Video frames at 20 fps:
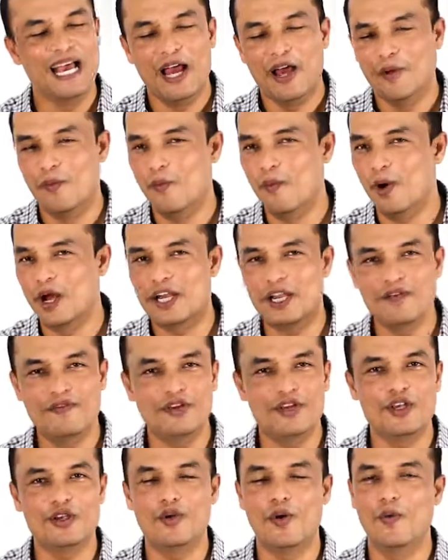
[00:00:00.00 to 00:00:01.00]
whatever
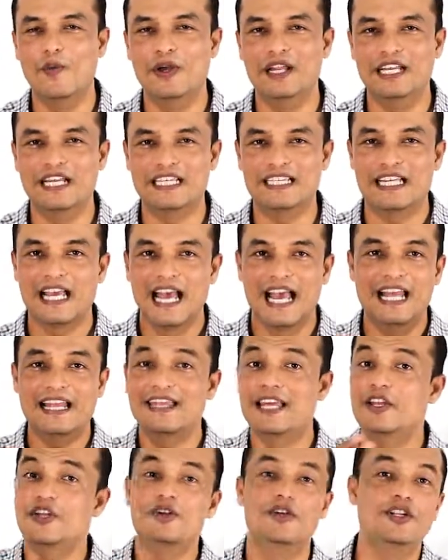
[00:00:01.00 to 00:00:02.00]
your will is. And
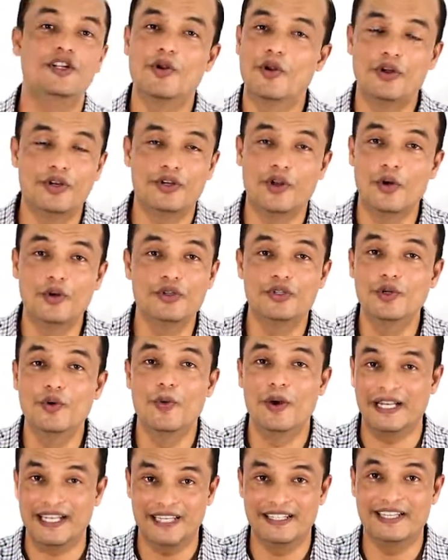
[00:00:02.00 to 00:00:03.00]
then you don't do
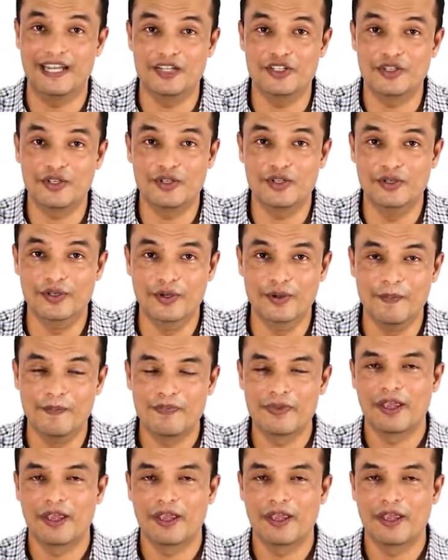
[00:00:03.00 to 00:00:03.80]
what he tells you to do.